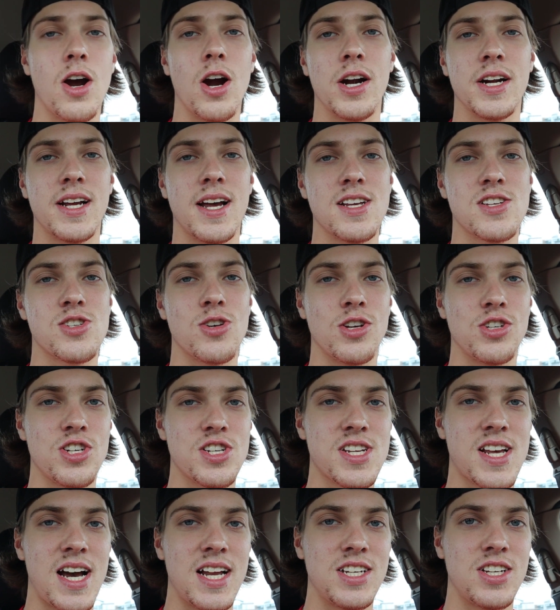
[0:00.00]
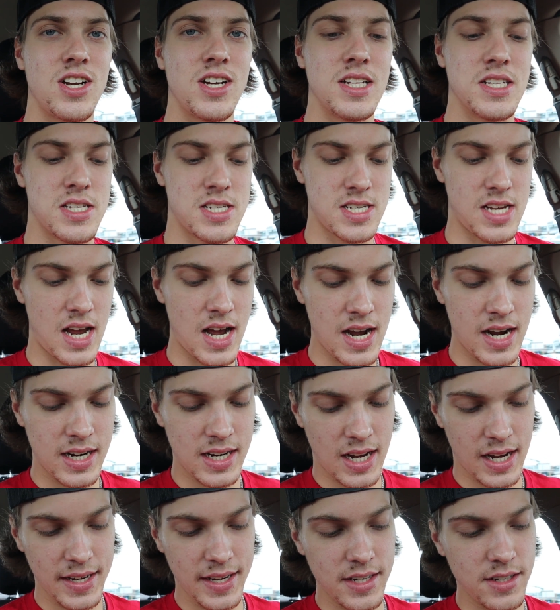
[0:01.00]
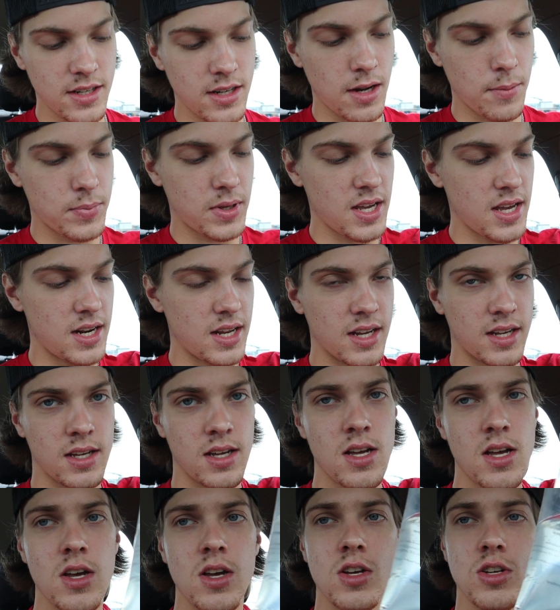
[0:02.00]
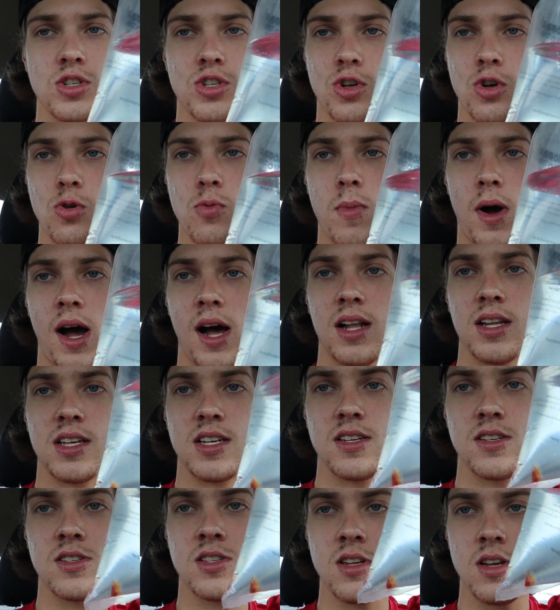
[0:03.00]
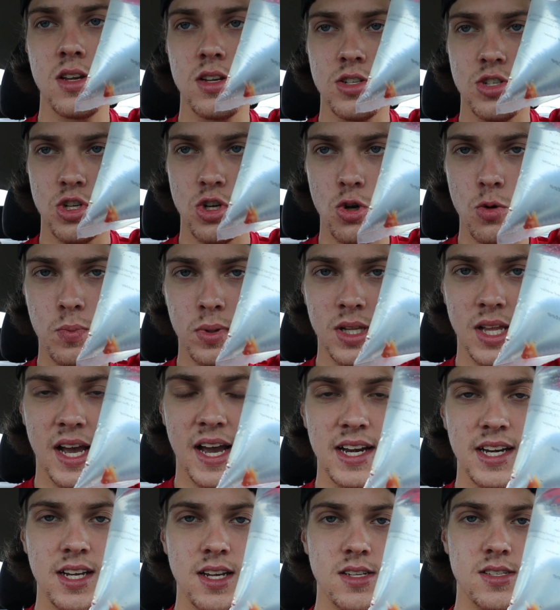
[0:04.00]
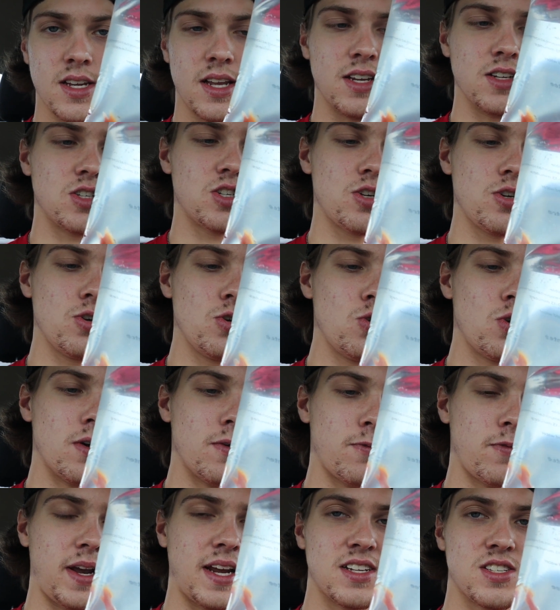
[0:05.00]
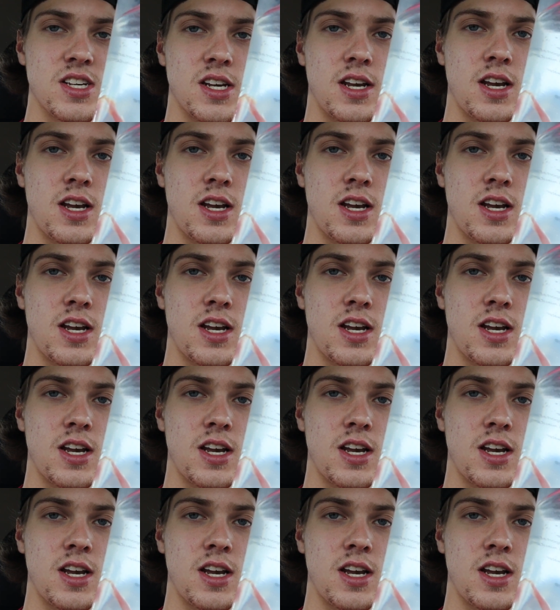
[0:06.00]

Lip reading: Alrighty guys, so I just got done inside. I ended up getting 2 mollies, 2 platies, and 2 fancy